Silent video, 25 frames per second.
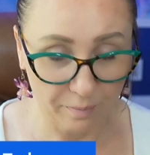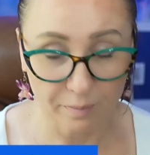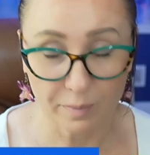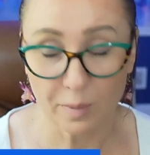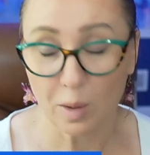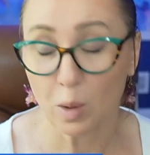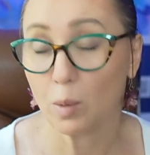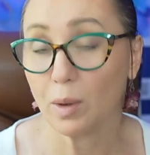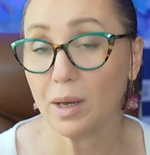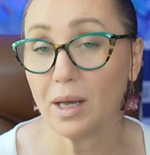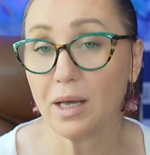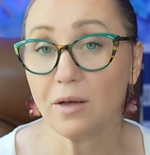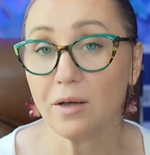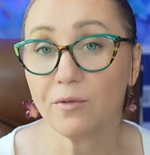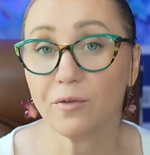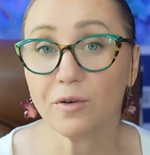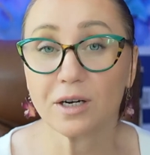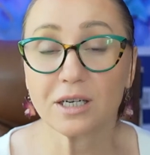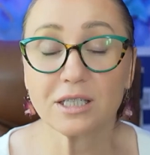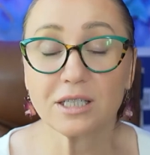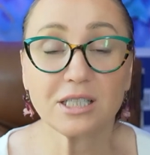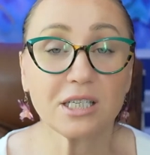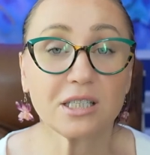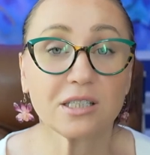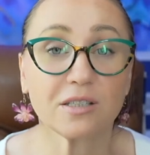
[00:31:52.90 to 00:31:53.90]
Well,
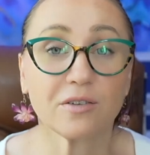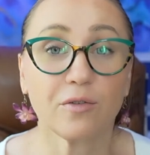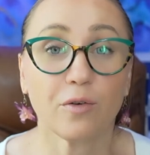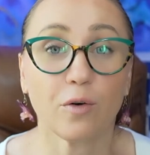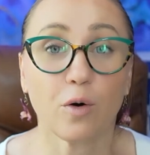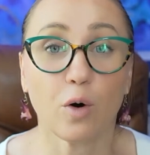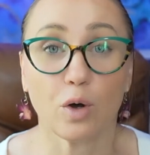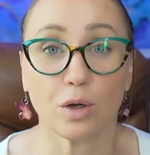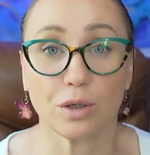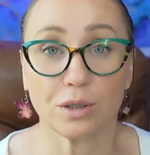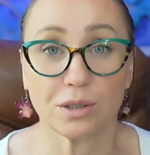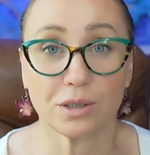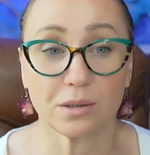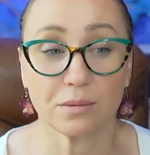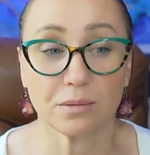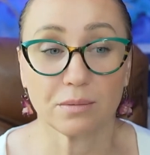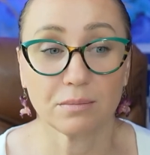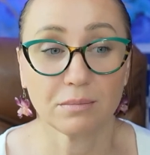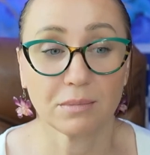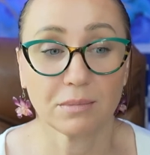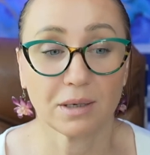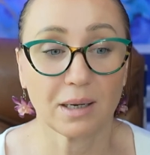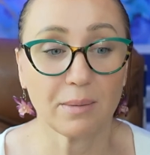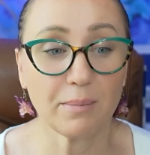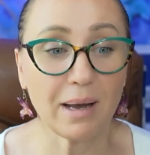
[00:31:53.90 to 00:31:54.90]
first, it's false.
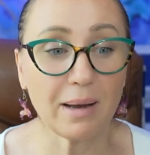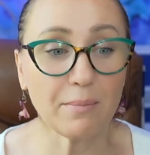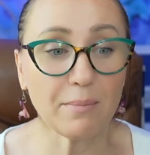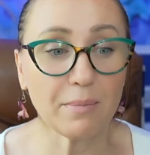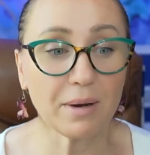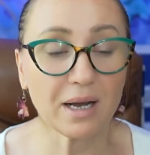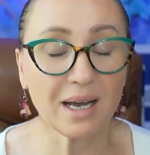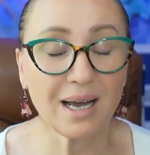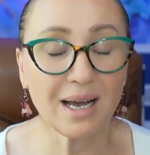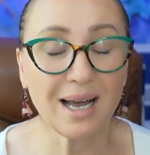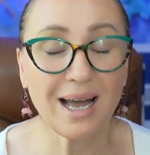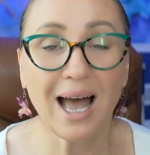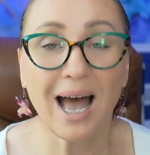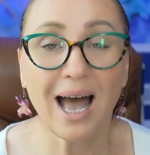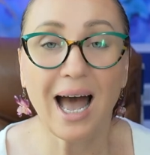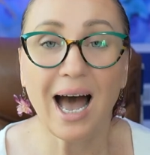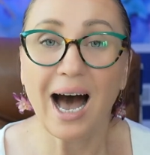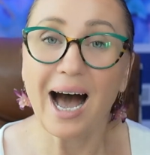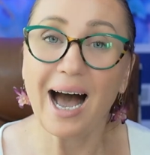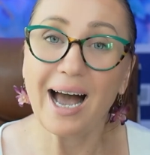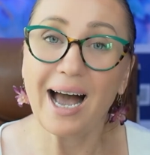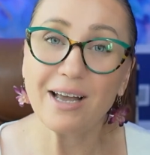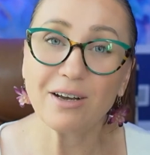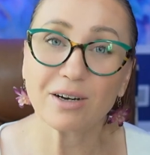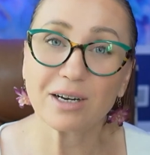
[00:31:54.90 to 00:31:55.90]
Remember,
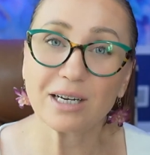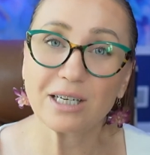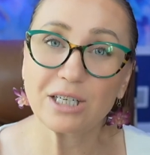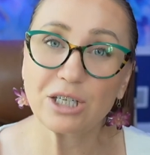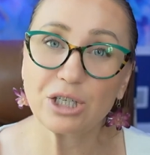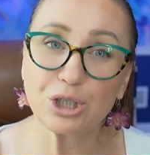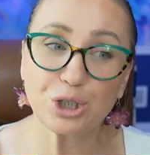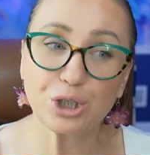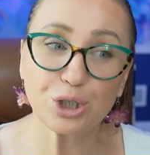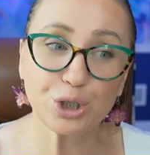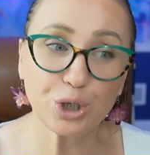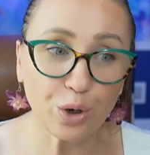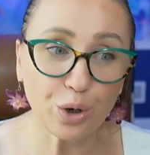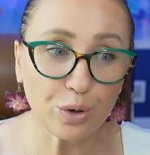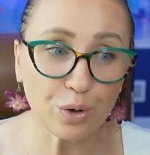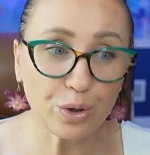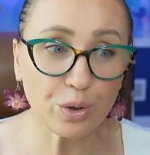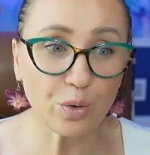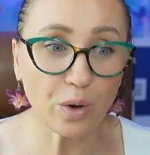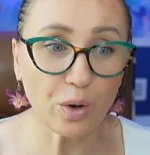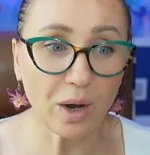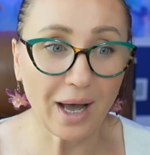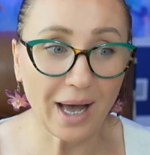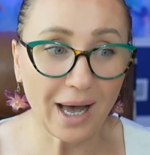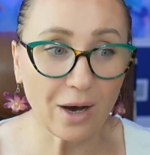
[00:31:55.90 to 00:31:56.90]
I already showed
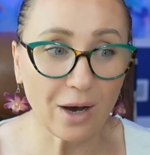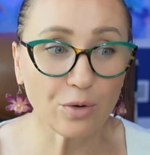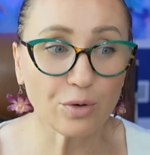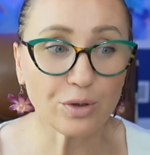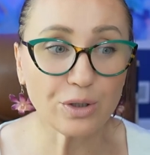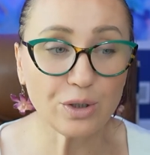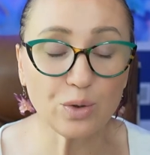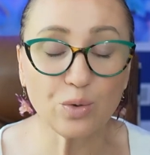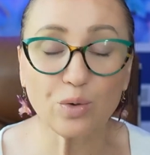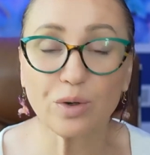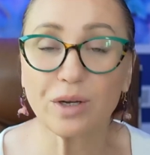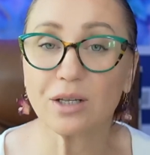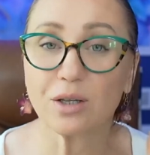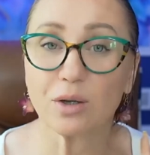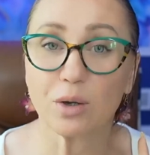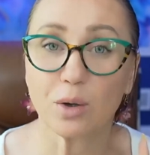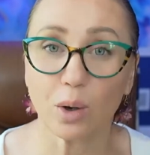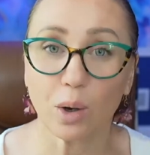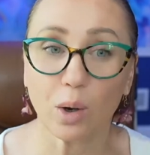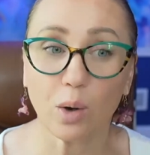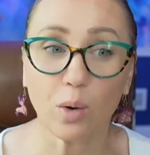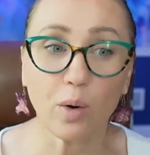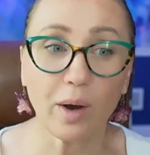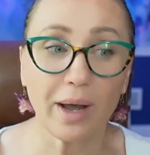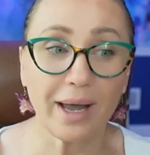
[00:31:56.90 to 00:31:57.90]
you how you can
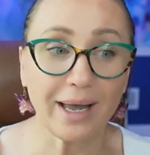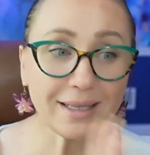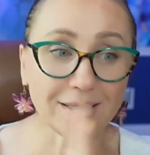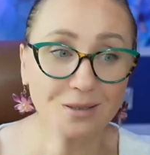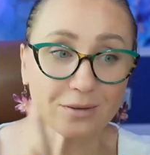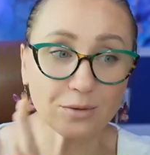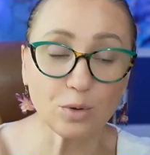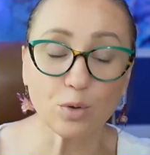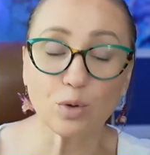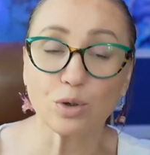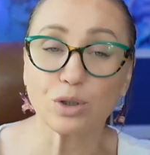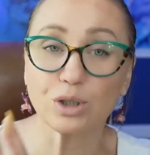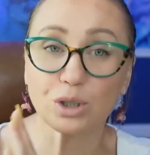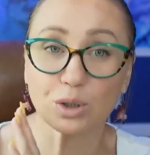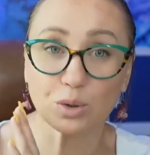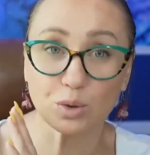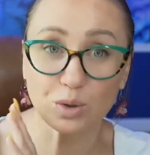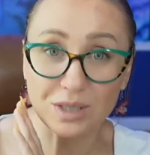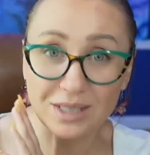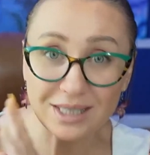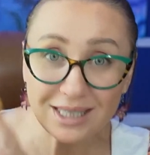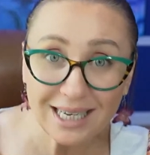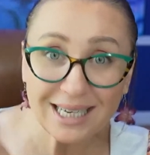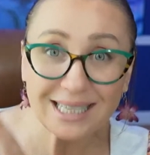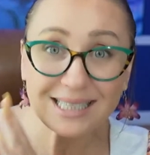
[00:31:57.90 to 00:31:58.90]
go and look through
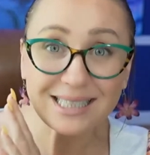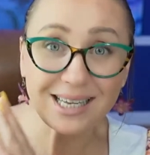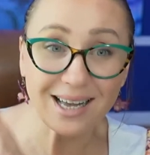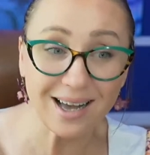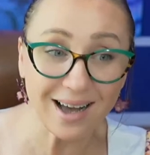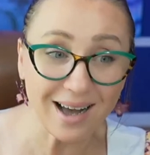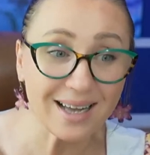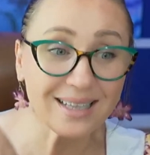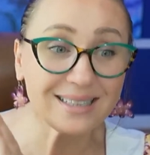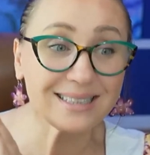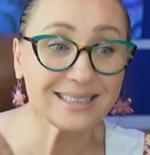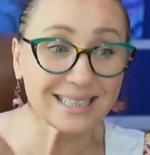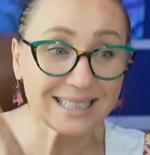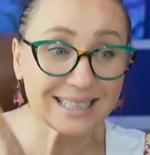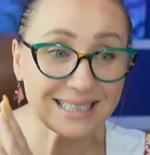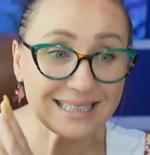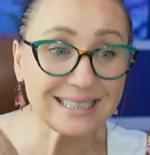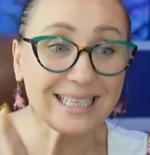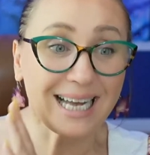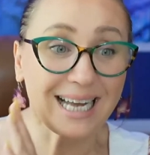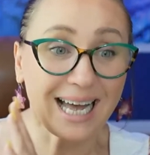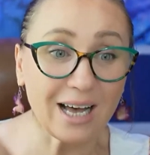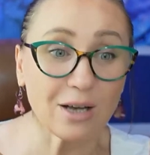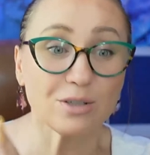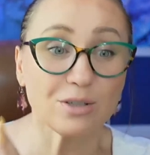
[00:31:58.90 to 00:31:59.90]

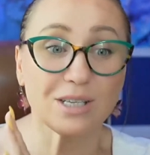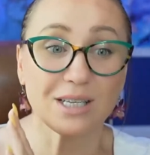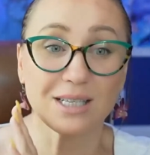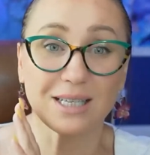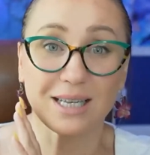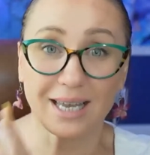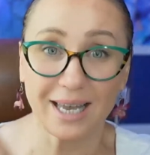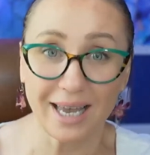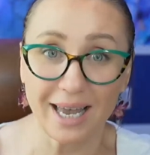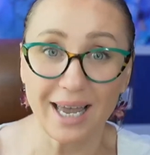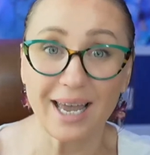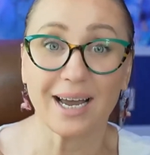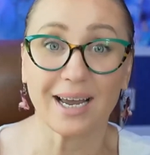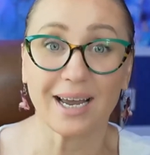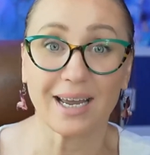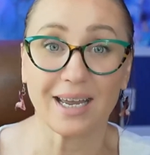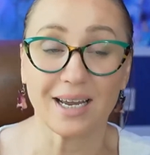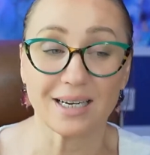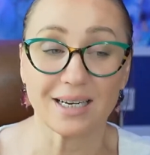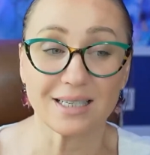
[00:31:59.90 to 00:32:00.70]
600,000 carriers,